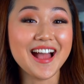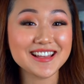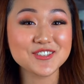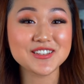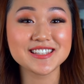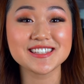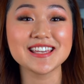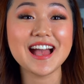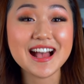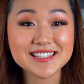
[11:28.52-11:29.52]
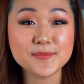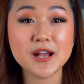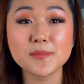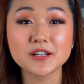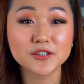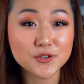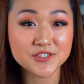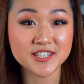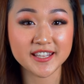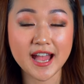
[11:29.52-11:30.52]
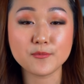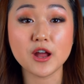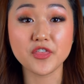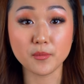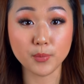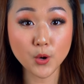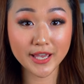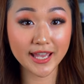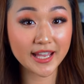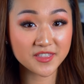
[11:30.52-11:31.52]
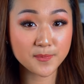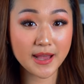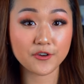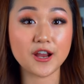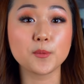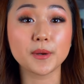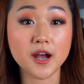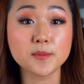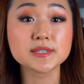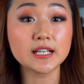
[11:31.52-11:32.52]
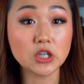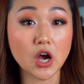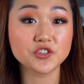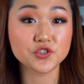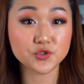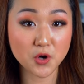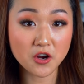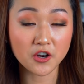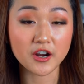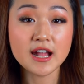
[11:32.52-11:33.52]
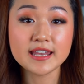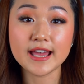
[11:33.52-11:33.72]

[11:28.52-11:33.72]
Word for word: As you can see, as I'm coming closer to the camera, the bokeh in the background becomes a lot stronger.